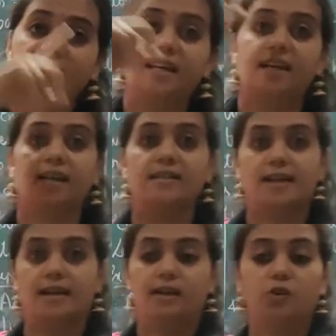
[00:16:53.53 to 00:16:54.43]
he can sell
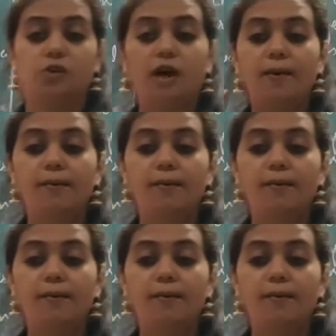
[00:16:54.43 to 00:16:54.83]
it to the